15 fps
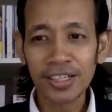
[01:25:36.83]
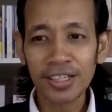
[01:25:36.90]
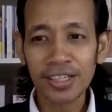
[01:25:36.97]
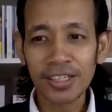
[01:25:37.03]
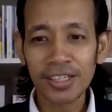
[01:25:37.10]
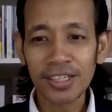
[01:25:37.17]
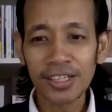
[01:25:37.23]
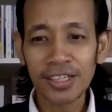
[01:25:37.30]

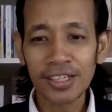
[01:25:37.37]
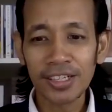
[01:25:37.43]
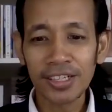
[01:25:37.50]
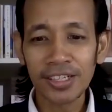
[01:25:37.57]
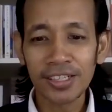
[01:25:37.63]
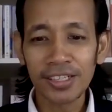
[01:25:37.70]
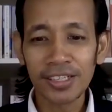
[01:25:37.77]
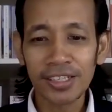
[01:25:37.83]

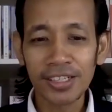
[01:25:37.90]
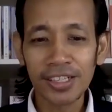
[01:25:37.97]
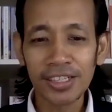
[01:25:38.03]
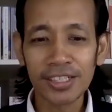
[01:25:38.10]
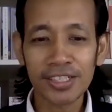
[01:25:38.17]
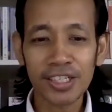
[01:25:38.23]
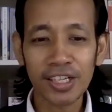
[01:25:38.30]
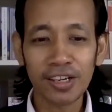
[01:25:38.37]
uh,
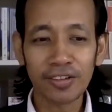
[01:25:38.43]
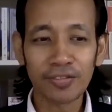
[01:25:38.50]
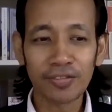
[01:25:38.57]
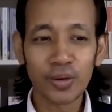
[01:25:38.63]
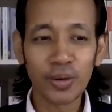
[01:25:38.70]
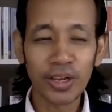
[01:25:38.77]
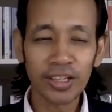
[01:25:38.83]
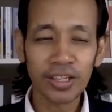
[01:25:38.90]
instead
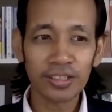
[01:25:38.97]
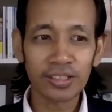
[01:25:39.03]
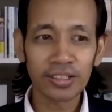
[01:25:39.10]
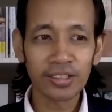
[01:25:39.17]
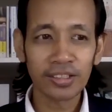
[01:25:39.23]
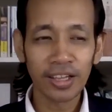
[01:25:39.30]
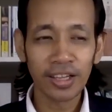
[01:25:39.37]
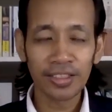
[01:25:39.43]
of going
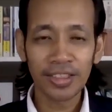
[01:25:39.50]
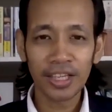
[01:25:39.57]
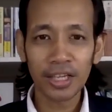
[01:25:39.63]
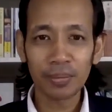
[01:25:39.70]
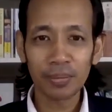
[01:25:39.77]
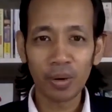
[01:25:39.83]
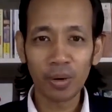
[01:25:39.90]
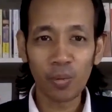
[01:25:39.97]
uh,
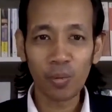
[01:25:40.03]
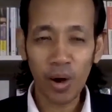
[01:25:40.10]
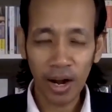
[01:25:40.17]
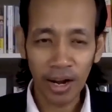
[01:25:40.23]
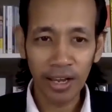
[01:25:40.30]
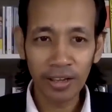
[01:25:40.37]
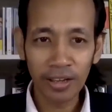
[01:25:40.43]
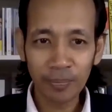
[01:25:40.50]
thinking about
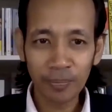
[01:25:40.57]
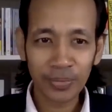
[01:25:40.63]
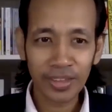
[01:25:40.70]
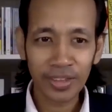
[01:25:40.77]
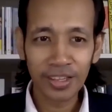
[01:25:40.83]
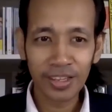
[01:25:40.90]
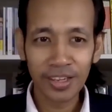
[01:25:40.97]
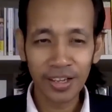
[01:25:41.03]
why,
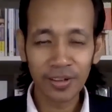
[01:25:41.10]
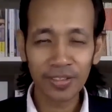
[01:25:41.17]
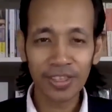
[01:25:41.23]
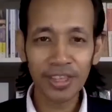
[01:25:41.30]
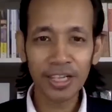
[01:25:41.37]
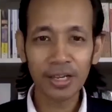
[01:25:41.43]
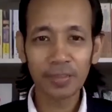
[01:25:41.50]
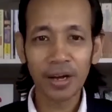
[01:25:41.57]
now
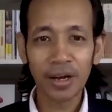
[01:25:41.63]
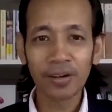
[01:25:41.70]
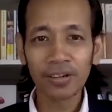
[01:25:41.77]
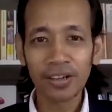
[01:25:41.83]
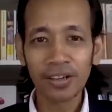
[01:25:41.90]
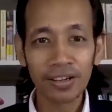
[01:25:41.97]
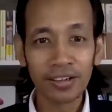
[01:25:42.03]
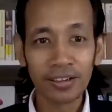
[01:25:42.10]
think
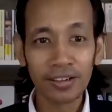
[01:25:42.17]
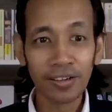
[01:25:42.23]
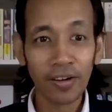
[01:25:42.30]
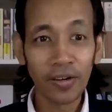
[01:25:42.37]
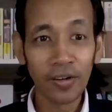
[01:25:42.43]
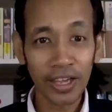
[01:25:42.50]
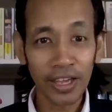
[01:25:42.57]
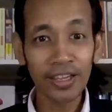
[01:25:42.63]
about
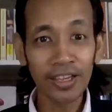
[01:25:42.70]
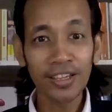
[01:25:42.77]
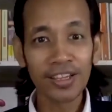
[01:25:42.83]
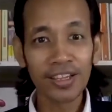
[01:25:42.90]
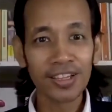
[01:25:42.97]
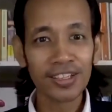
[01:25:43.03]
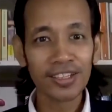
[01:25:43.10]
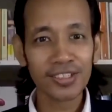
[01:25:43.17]
okay,
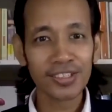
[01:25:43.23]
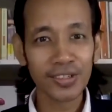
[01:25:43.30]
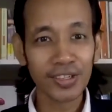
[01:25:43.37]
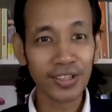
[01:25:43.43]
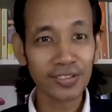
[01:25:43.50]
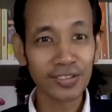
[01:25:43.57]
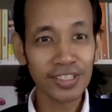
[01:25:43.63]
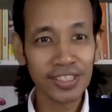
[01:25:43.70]
so
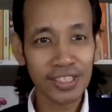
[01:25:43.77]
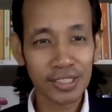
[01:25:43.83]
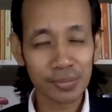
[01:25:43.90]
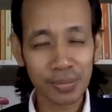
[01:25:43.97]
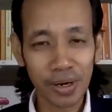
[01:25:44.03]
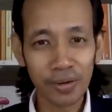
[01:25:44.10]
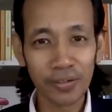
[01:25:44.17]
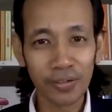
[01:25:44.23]
now this
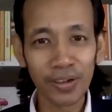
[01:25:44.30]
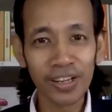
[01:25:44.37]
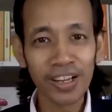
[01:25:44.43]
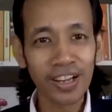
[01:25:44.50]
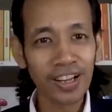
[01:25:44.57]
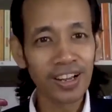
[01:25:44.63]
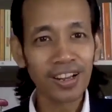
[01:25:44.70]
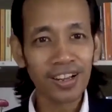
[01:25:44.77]
is powerful.
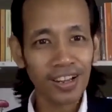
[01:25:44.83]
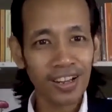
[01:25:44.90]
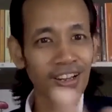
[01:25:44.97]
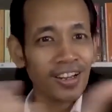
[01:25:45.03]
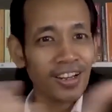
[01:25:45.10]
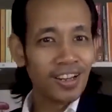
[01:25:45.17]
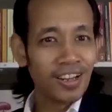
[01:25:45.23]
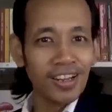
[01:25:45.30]

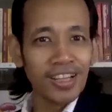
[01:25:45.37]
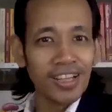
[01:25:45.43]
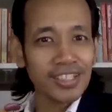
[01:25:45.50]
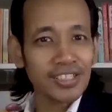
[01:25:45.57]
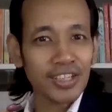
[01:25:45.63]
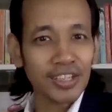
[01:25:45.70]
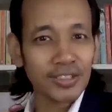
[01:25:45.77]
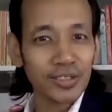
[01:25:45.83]

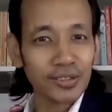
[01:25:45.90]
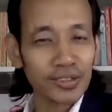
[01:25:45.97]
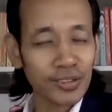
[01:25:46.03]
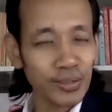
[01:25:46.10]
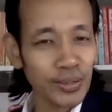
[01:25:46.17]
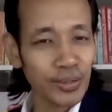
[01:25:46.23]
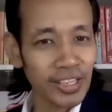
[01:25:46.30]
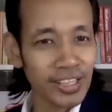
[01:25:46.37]
Let's try to
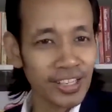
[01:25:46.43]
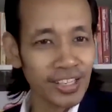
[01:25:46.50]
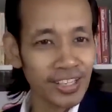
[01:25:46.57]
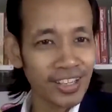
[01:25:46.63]
do it.